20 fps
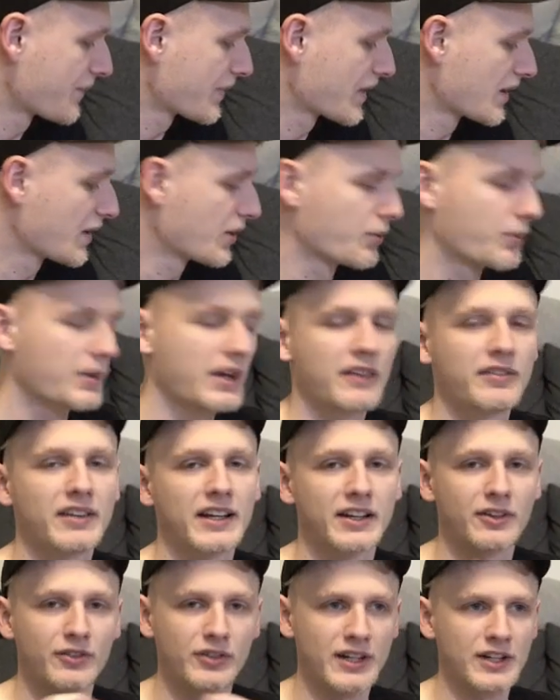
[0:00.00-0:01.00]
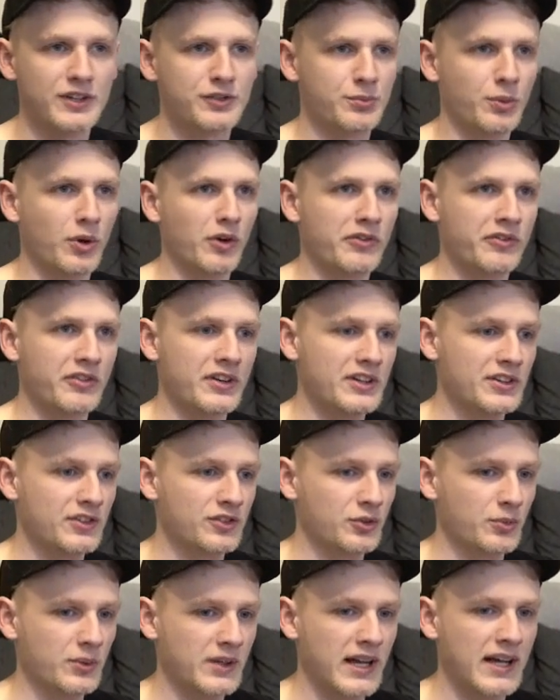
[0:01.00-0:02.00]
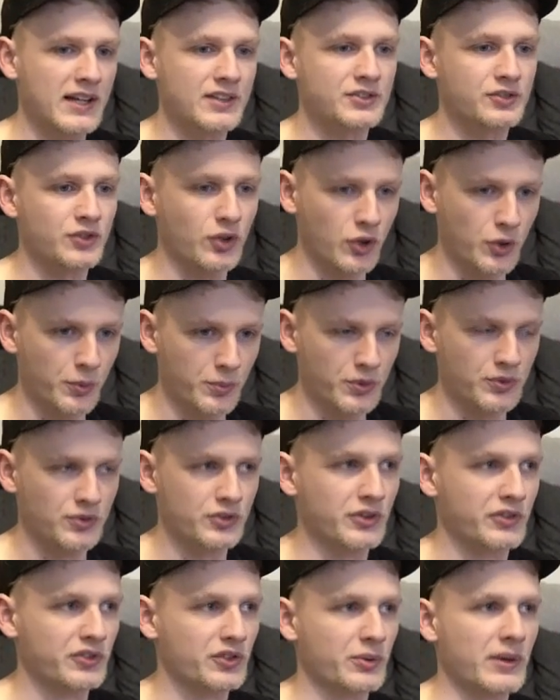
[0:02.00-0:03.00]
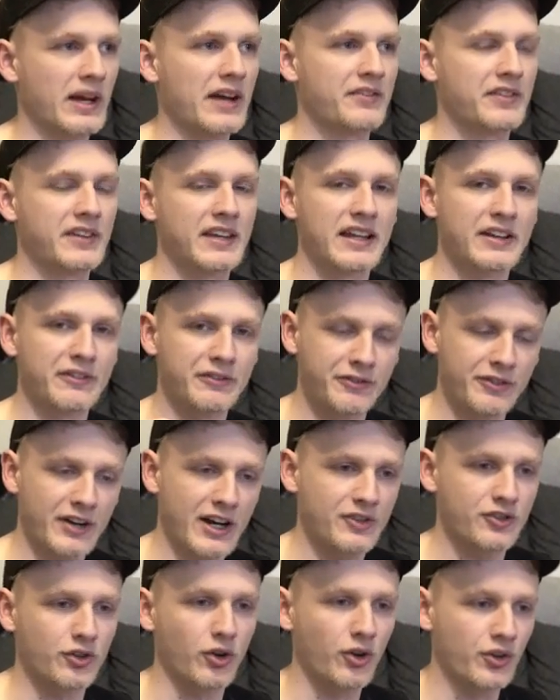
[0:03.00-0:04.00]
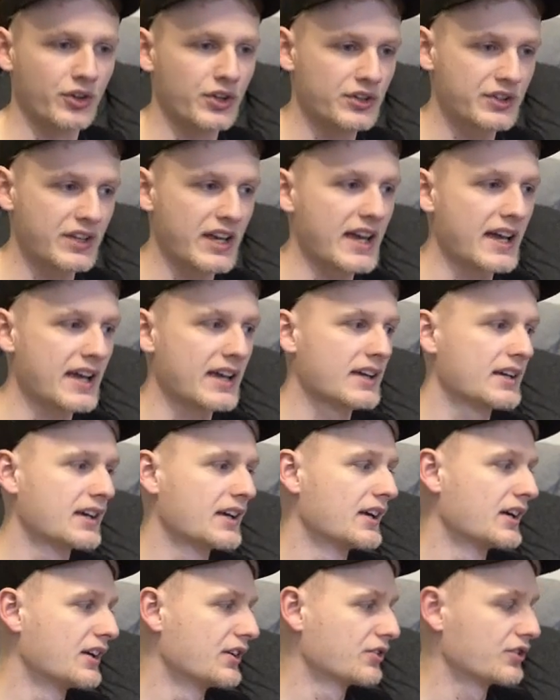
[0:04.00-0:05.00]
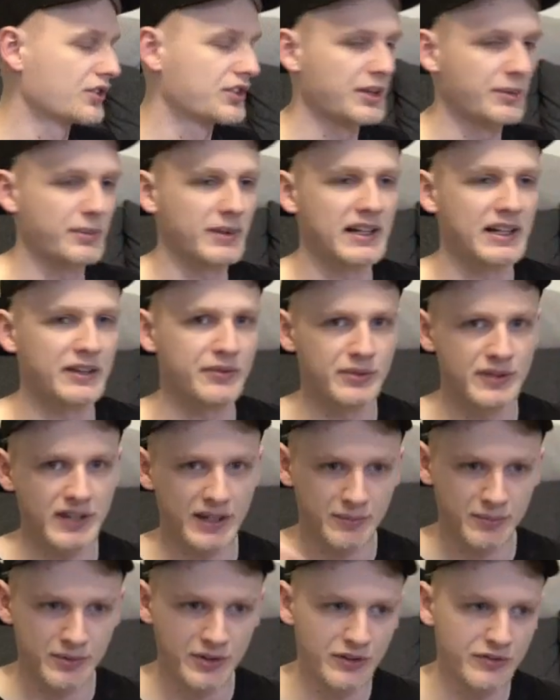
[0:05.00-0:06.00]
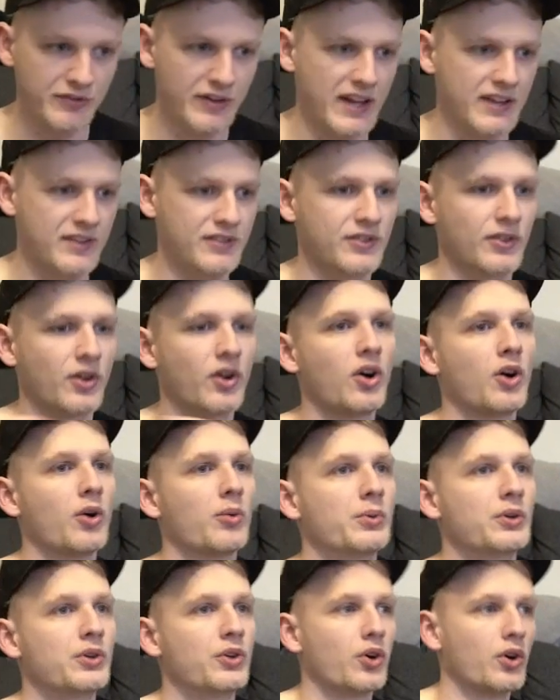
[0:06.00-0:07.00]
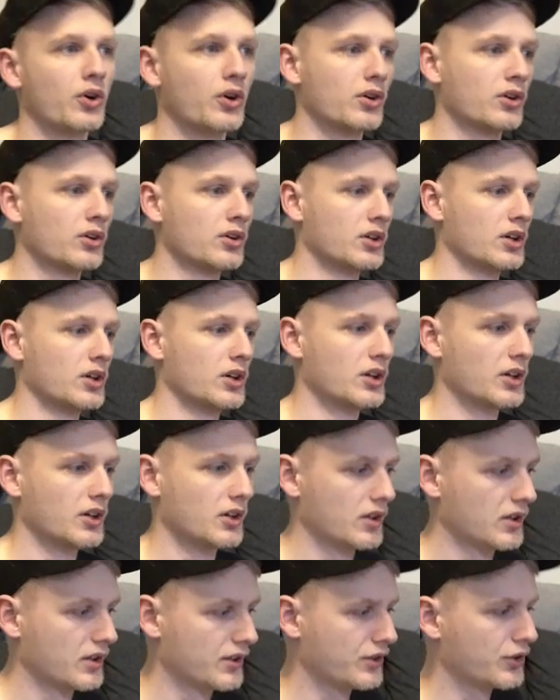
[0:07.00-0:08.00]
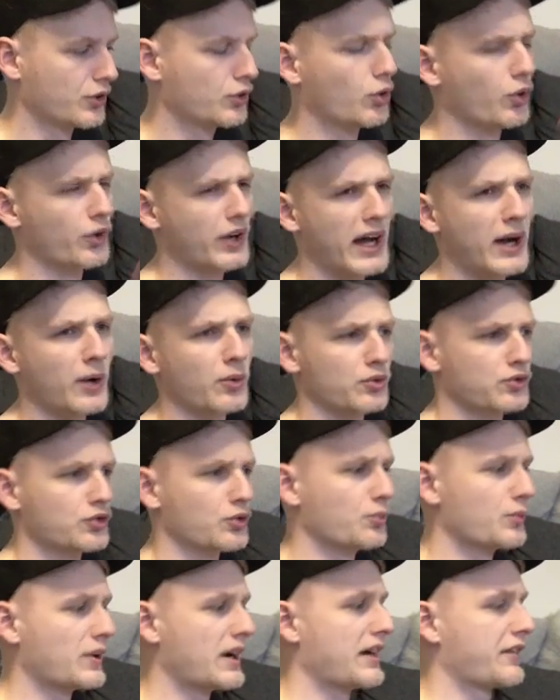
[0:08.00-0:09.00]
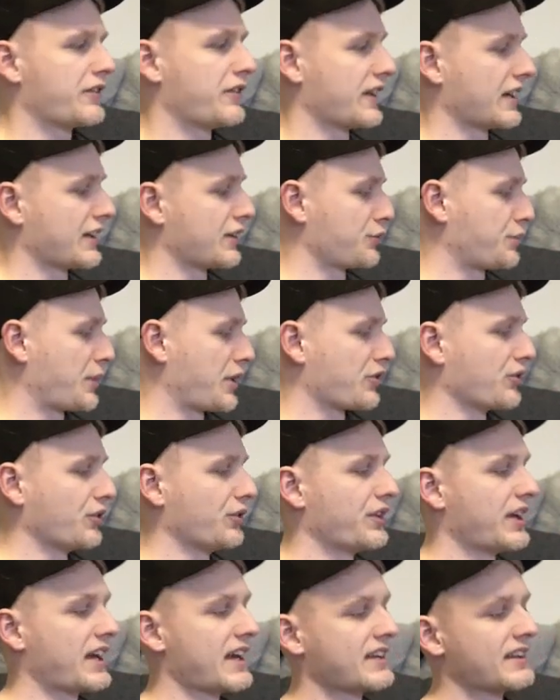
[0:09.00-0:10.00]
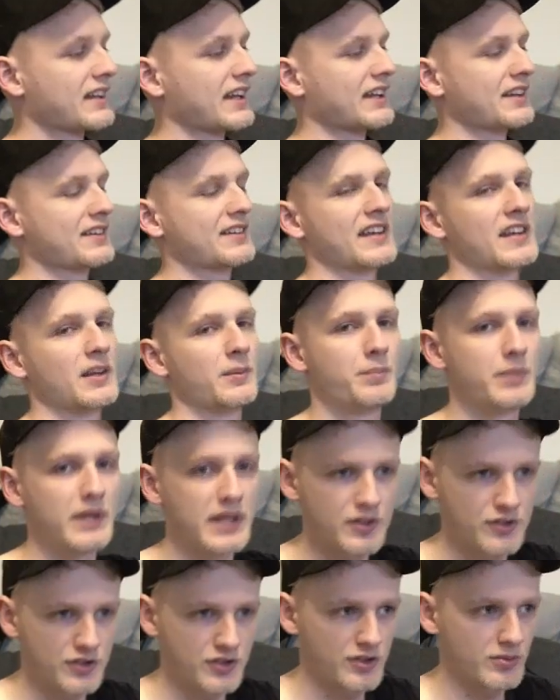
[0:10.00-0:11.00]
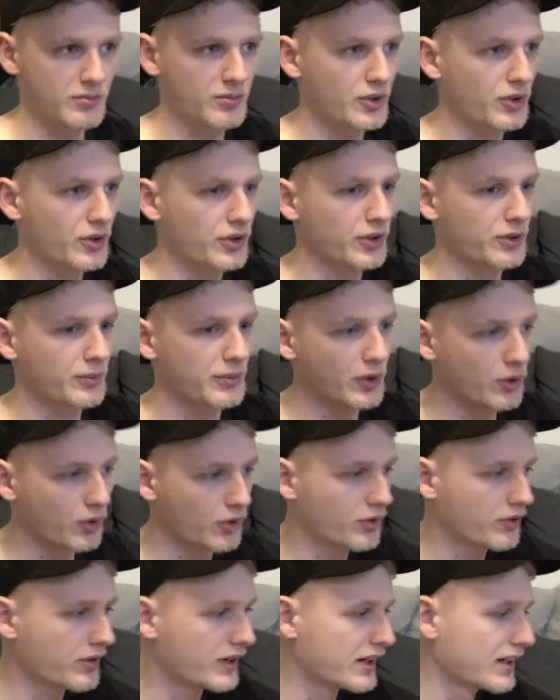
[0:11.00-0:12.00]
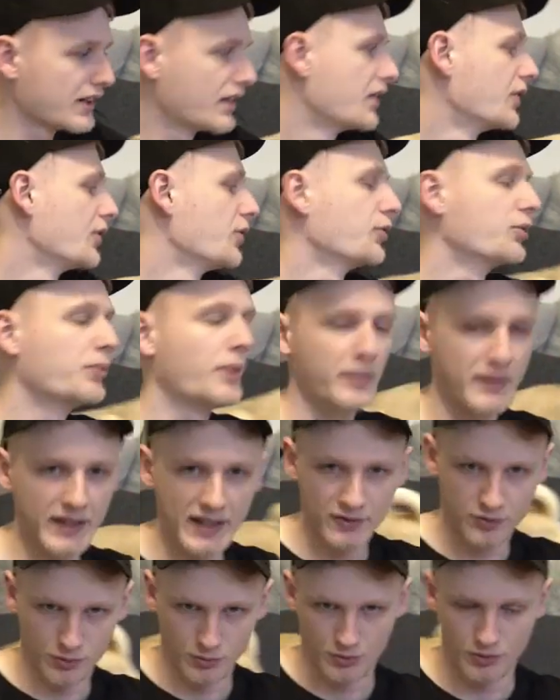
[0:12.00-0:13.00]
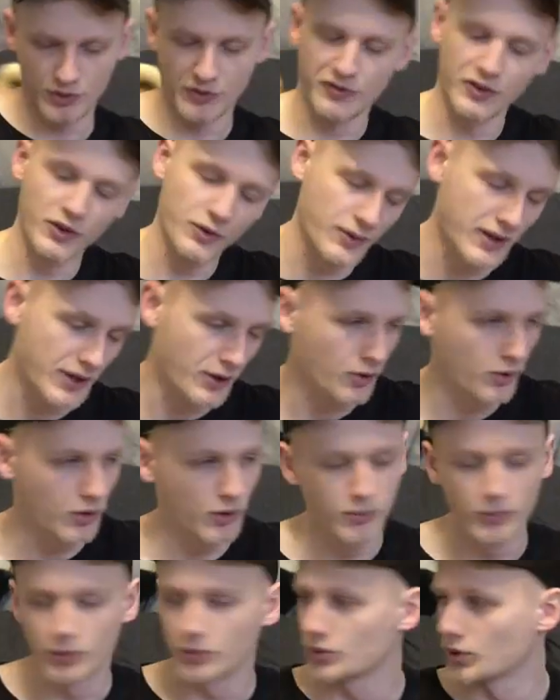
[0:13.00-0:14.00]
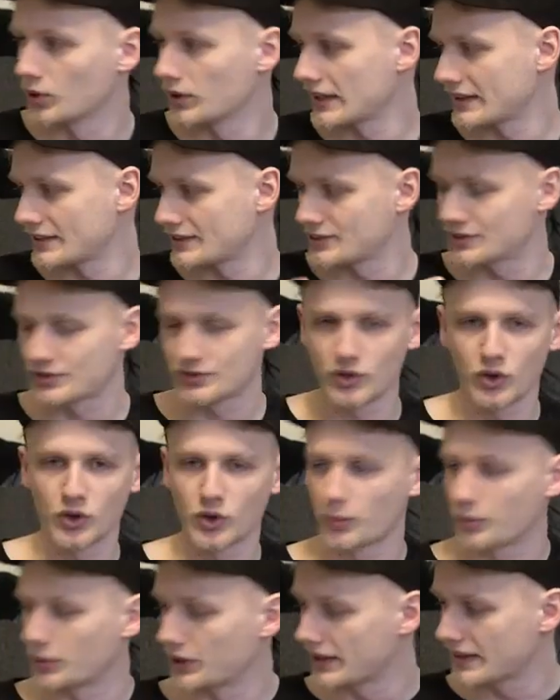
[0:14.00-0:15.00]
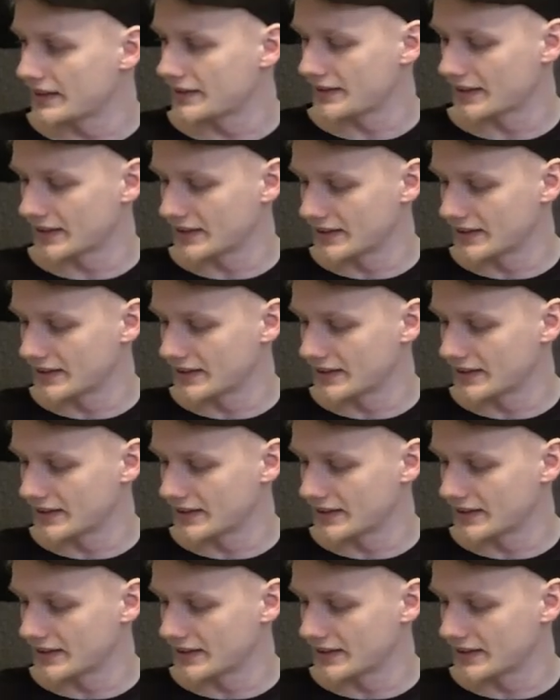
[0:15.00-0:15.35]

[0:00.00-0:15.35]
We have like a really small freezer, so we can't stock up on stuff, so we have to get it fresh on the day. So typically if we take them to the vets or we know they're going out somewhere for like a special day to like say the beach and we know they're going to be hungry, we'll maybe get some stuff on the way home, but we don't like to stock up on anything.